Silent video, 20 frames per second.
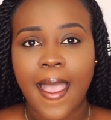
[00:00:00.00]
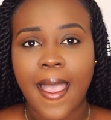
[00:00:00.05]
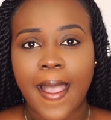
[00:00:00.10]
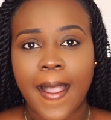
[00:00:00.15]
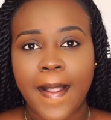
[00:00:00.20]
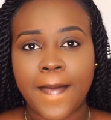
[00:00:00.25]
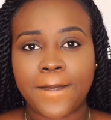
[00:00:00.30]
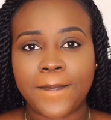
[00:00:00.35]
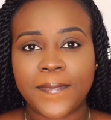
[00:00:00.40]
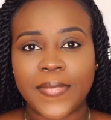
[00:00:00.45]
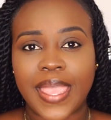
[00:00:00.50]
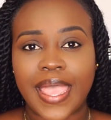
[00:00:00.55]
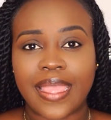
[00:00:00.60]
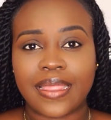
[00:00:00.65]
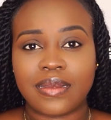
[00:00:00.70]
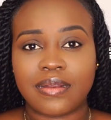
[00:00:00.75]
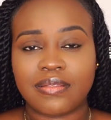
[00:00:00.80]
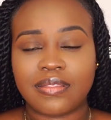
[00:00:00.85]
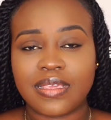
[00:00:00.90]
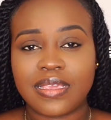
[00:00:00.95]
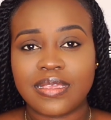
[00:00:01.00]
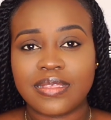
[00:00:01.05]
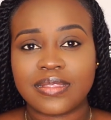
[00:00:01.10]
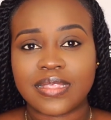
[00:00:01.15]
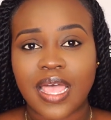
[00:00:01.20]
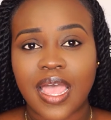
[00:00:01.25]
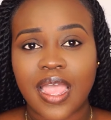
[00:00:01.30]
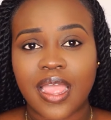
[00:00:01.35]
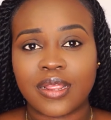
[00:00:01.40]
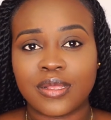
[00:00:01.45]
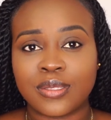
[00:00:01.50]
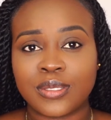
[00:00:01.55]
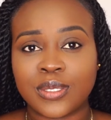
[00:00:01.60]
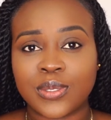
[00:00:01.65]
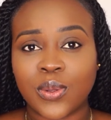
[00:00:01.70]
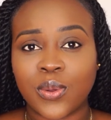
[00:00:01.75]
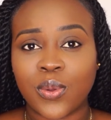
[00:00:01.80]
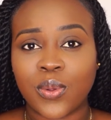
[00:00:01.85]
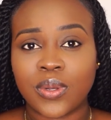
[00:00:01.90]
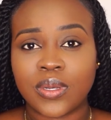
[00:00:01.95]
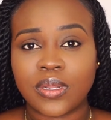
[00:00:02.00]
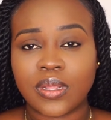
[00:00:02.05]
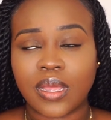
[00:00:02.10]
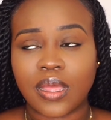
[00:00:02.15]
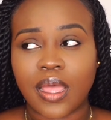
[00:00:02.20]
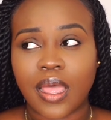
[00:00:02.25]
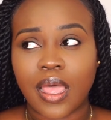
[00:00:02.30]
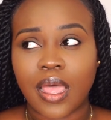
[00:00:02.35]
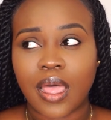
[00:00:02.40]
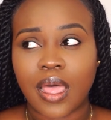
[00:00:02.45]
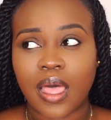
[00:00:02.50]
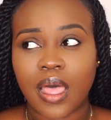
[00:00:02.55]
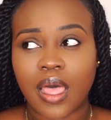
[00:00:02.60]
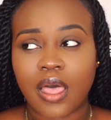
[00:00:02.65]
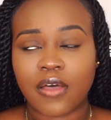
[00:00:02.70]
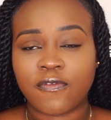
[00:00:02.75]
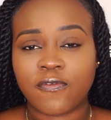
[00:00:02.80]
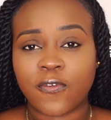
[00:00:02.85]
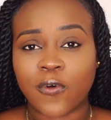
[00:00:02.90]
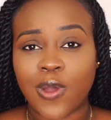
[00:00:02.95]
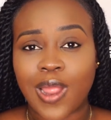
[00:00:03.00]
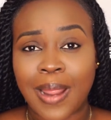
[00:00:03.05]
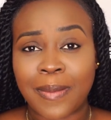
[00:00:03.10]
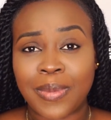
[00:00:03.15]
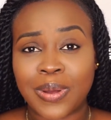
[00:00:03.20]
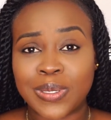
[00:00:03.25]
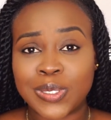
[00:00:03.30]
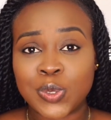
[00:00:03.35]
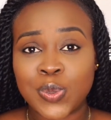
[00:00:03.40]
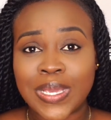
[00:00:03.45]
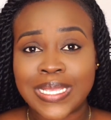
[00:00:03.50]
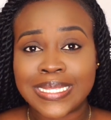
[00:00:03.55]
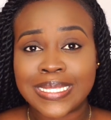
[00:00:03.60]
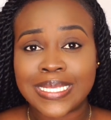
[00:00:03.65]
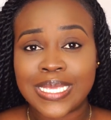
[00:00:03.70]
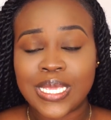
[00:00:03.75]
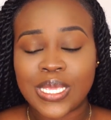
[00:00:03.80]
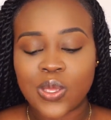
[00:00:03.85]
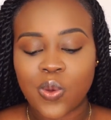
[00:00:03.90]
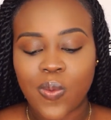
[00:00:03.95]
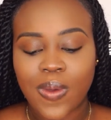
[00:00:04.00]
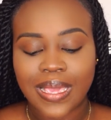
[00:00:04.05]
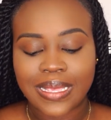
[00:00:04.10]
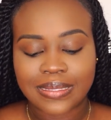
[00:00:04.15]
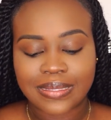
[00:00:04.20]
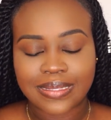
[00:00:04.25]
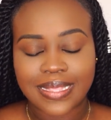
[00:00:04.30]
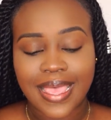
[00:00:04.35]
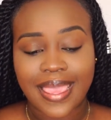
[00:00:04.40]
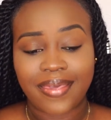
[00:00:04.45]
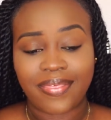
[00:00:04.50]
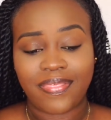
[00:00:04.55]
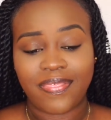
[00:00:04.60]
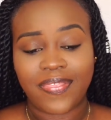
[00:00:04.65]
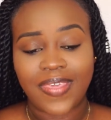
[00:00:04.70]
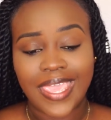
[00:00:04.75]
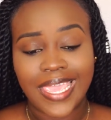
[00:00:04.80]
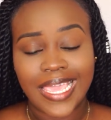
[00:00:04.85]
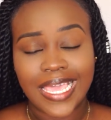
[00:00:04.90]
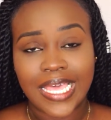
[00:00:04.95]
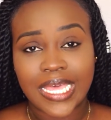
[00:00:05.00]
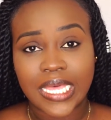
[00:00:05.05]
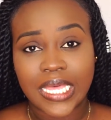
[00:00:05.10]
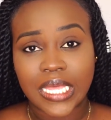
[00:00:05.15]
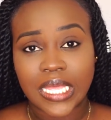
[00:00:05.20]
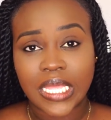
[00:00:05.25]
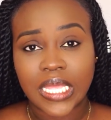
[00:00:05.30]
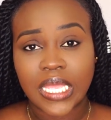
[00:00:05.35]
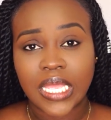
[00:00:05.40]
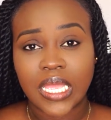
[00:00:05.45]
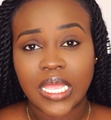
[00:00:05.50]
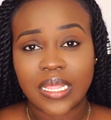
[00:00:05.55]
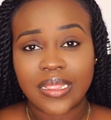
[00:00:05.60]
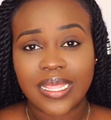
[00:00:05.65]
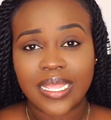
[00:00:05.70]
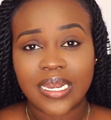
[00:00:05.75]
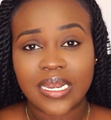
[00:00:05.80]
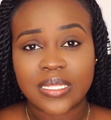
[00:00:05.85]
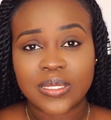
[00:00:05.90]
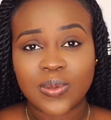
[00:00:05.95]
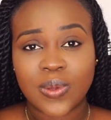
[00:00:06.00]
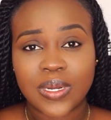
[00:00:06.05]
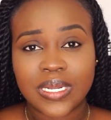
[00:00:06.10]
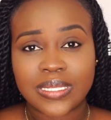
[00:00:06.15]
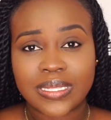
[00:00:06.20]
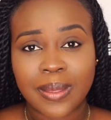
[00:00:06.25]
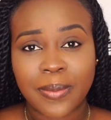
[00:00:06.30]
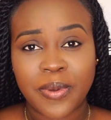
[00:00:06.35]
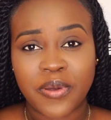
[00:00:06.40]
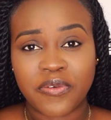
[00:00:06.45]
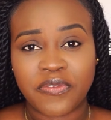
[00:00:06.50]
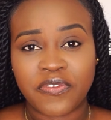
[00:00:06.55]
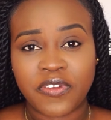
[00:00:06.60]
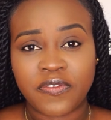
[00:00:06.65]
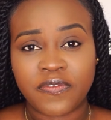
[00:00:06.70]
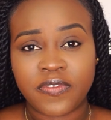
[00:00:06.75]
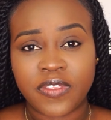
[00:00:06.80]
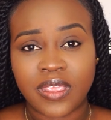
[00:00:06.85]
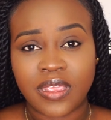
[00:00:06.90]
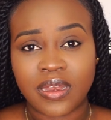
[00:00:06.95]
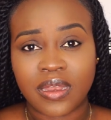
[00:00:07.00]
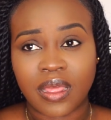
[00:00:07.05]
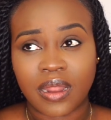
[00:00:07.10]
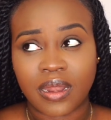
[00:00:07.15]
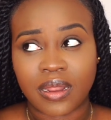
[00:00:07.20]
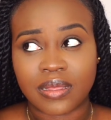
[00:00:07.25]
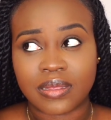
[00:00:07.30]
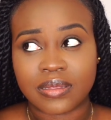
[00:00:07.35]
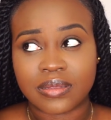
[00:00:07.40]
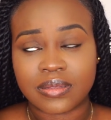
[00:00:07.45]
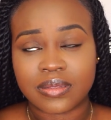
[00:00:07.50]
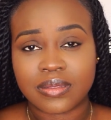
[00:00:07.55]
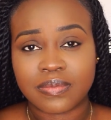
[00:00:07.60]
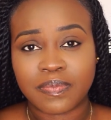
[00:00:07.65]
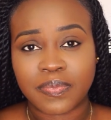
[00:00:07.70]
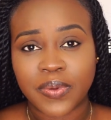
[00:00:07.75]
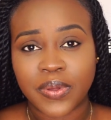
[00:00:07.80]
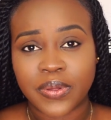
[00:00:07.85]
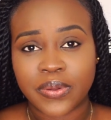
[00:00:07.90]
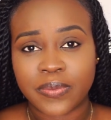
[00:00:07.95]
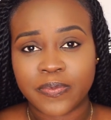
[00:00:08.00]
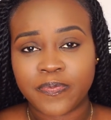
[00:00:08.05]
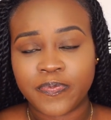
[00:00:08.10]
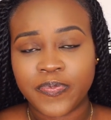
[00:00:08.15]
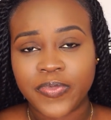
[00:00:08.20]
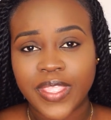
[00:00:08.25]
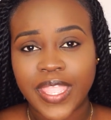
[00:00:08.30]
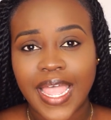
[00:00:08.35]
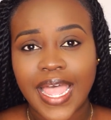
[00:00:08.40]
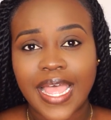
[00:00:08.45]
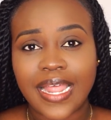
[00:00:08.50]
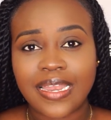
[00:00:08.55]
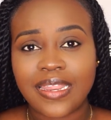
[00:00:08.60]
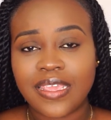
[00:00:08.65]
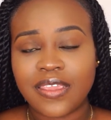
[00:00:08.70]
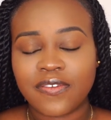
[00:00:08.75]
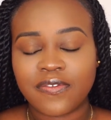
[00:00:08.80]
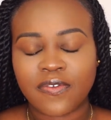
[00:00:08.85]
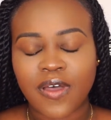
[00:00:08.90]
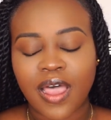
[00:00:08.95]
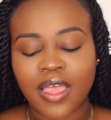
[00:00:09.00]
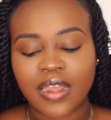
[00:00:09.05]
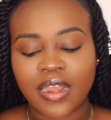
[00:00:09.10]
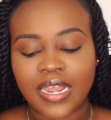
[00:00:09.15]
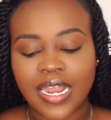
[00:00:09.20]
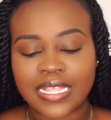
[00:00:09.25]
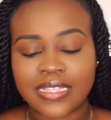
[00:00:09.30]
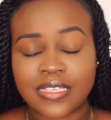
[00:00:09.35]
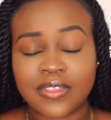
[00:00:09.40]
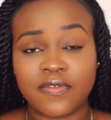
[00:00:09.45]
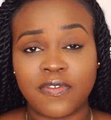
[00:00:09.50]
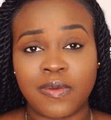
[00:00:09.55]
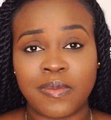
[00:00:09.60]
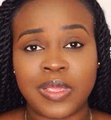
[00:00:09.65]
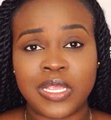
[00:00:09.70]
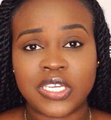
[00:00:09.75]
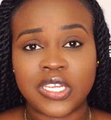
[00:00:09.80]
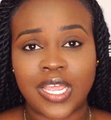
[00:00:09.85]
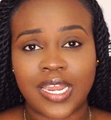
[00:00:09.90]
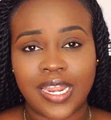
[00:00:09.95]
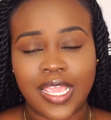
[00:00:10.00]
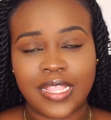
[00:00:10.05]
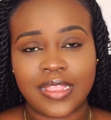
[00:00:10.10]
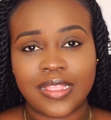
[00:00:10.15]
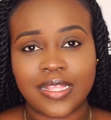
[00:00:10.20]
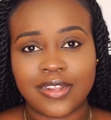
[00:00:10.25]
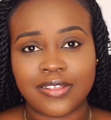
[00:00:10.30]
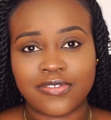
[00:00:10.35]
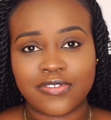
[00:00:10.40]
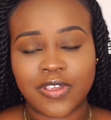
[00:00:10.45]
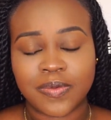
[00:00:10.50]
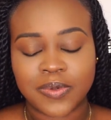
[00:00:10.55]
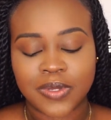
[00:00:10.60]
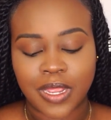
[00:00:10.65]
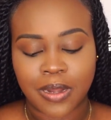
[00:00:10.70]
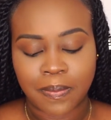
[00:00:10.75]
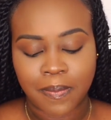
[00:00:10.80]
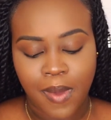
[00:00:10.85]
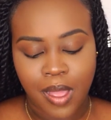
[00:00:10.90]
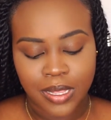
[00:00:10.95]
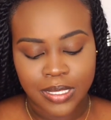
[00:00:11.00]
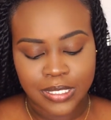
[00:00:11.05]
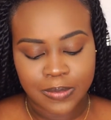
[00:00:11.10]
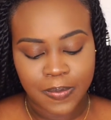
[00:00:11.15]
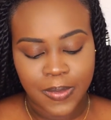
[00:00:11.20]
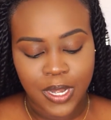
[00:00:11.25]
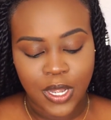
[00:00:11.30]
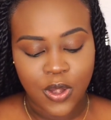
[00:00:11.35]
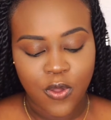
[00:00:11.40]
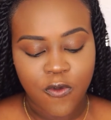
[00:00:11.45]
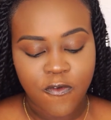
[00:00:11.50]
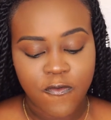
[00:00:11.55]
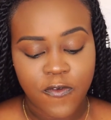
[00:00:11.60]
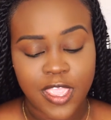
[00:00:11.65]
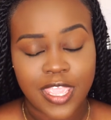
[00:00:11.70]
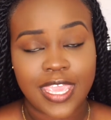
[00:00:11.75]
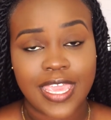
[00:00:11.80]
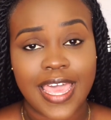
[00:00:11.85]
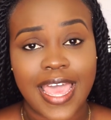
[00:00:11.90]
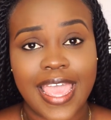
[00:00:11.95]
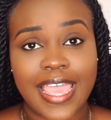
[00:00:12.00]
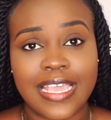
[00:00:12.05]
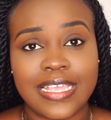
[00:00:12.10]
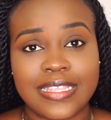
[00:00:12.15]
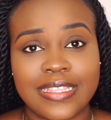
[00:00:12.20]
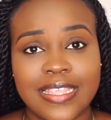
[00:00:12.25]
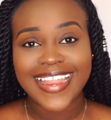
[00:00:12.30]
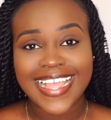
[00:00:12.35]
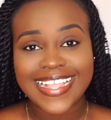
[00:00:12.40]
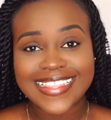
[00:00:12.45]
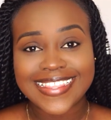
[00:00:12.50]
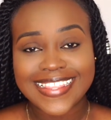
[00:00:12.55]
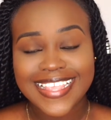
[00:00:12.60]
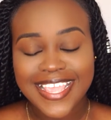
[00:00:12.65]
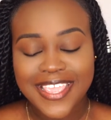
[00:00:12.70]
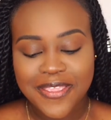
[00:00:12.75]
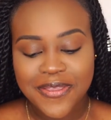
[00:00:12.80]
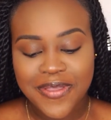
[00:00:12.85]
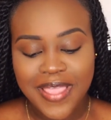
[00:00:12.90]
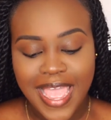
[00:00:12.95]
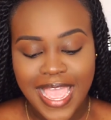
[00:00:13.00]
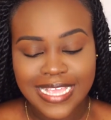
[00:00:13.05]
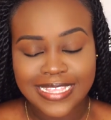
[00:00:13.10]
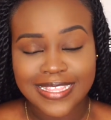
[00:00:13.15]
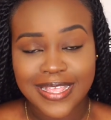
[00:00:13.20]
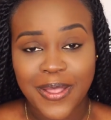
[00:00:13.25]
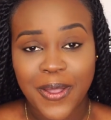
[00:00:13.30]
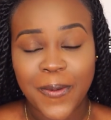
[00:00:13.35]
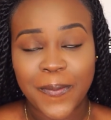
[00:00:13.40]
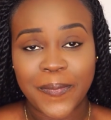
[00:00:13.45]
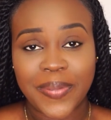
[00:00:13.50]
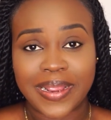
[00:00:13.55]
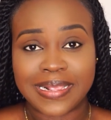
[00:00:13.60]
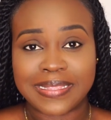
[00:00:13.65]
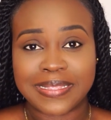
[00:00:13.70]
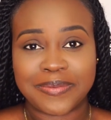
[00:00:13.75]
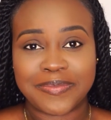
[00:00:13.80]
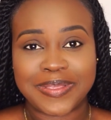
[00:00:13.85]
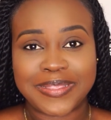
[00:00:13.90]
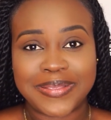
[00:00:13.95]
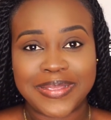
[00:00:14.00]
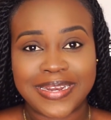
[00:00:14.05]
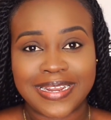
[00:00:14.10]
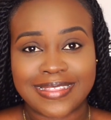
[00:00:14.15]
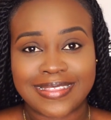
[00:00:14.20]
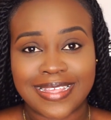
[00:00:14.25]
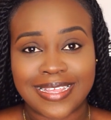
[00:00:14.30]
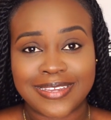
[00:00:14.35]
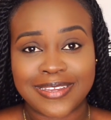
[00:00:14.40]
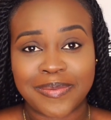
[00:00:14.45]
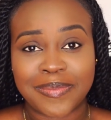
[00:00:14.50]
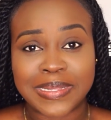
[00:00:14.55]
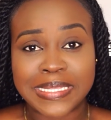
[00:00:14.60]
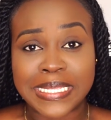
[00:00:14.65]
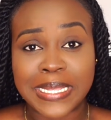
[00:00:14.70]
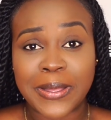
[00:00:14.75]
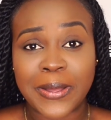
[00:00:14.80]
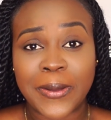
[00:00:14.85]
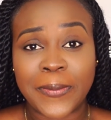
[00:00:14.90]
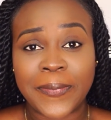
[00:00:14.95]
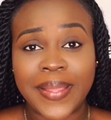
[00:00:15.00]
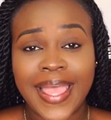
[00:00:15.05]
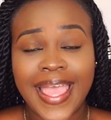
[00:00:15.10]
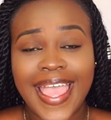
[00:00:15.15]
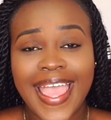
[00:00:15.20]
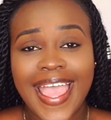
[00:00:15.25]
um and these are sold uh, for about 20 us i think i think this one is about 15 dollars but I'll leave all of that information in the description box below for you guys. That's it you guys, a comparison between the Sacha Buttercup